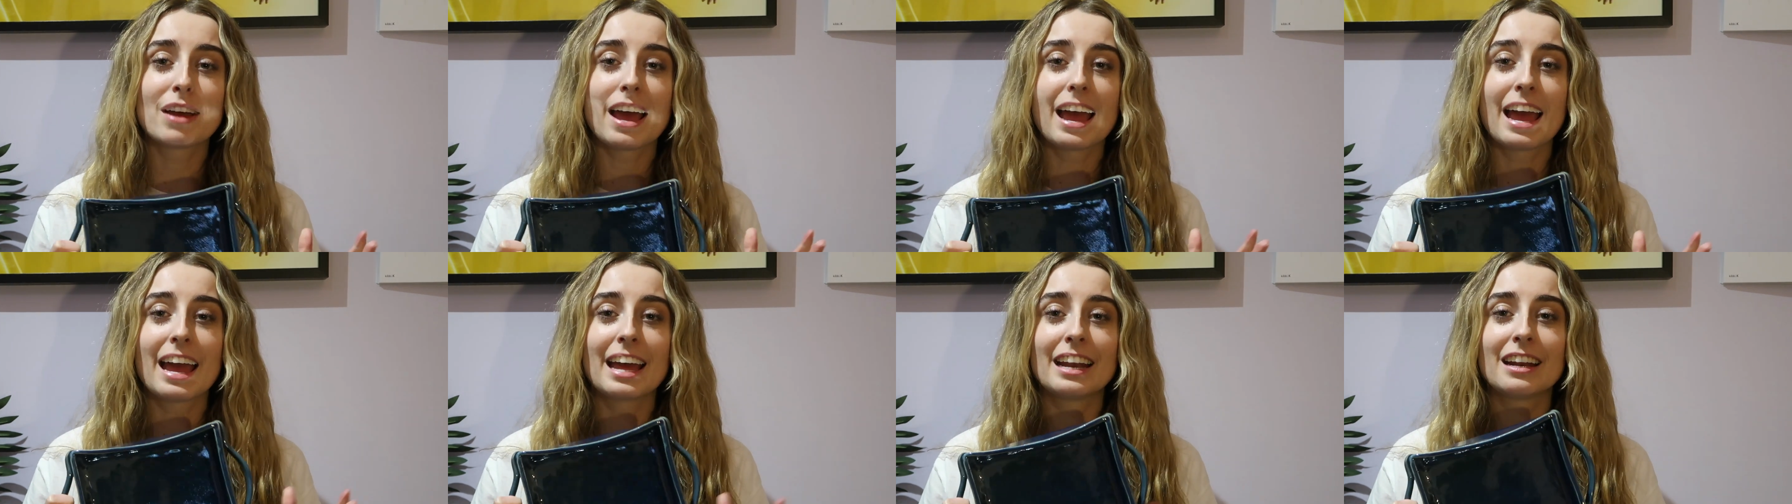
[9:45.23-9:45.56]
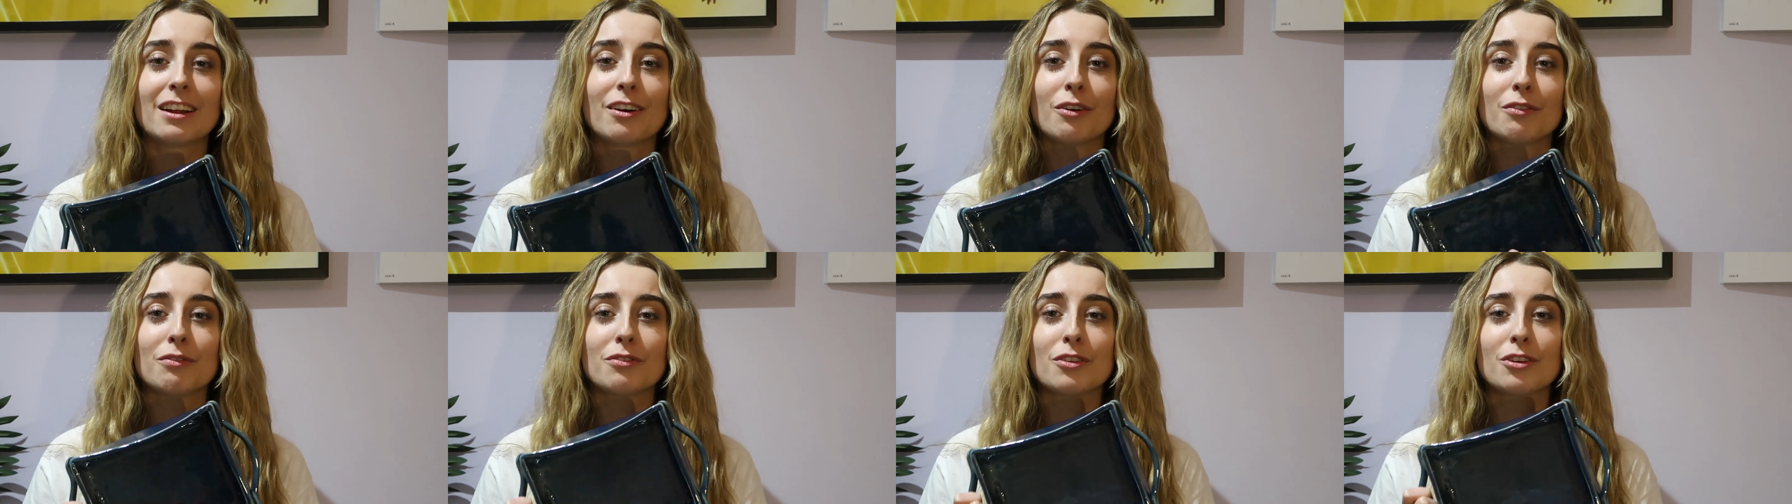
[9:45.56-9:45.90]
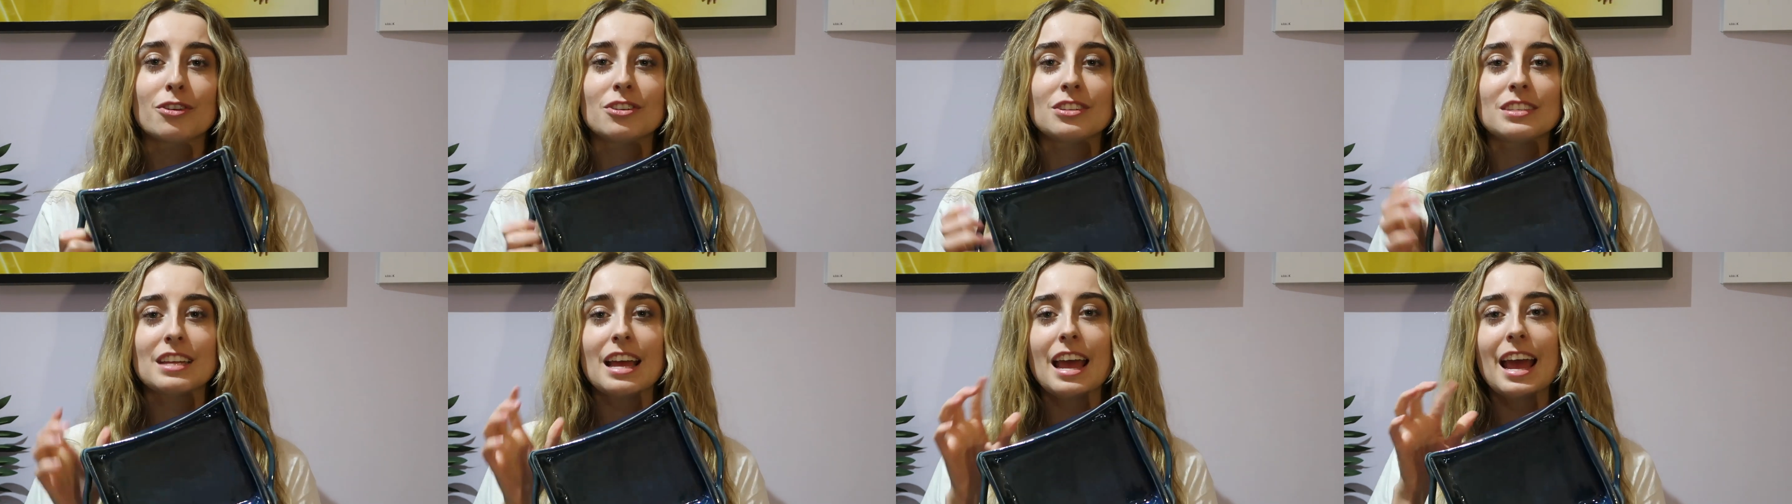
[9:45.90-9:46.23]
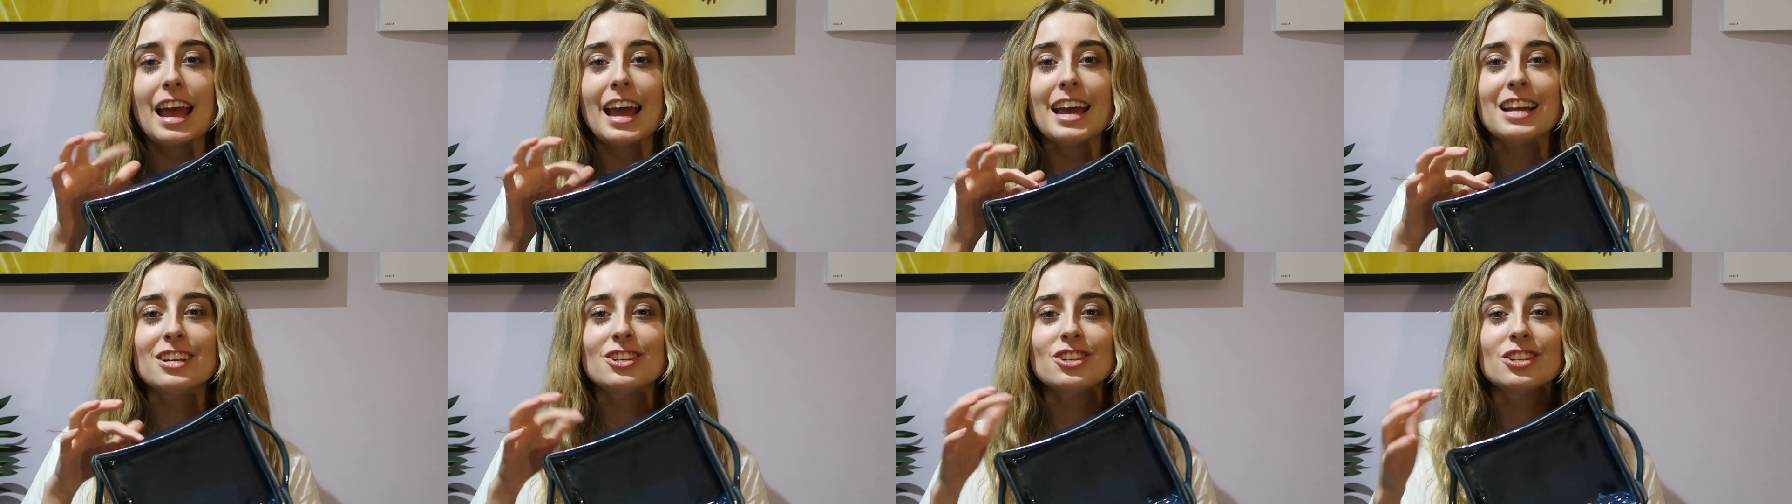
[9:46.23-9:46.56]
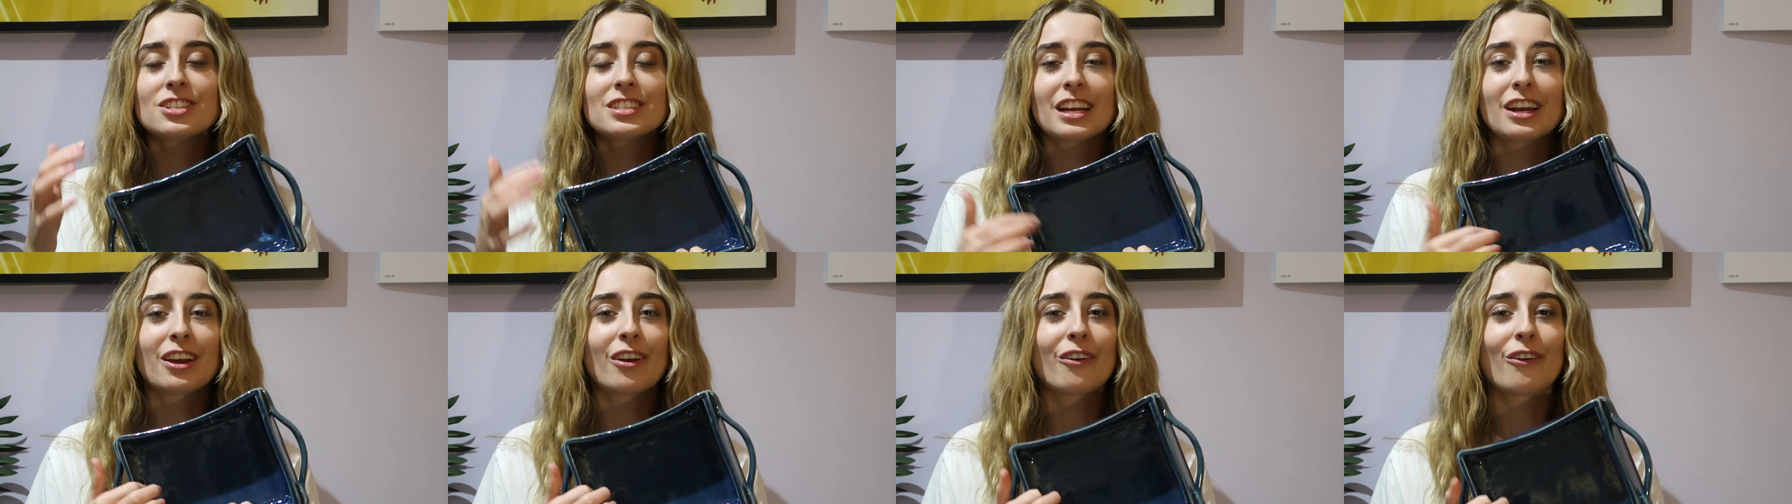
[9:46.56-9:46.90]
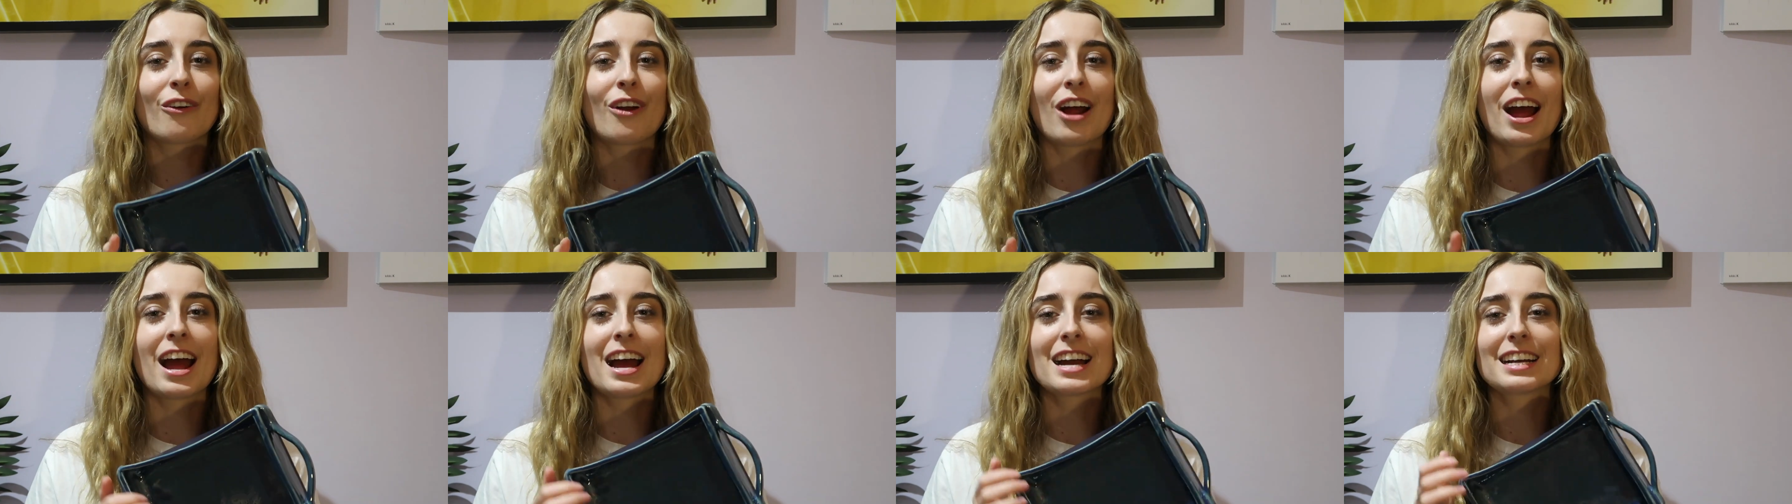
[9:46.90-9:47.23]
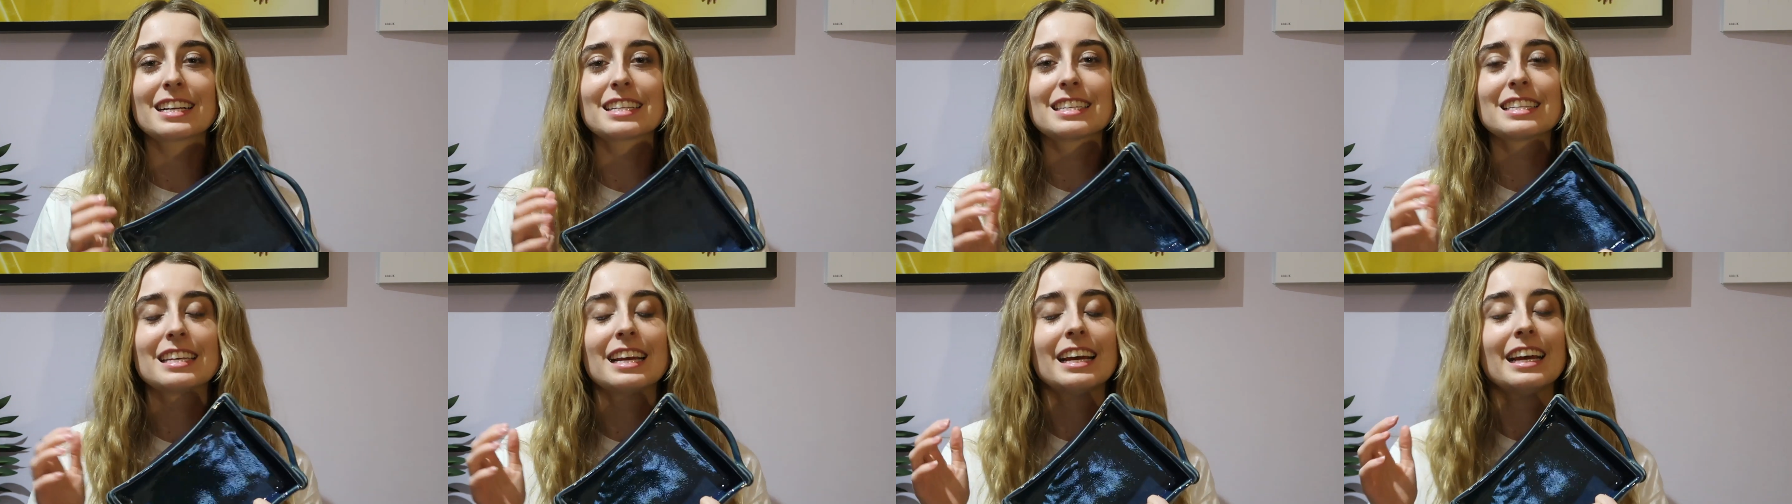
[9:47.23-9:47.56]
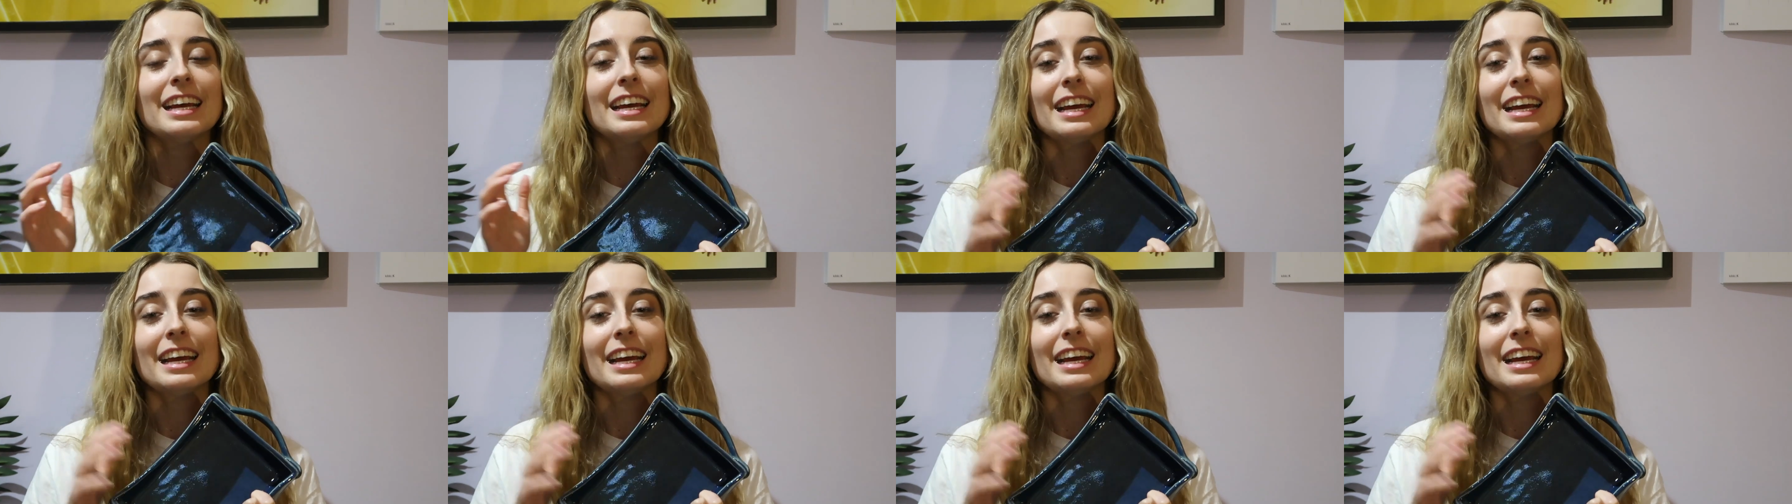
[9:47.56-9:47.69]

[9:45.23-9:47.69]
and of those edges and cracks,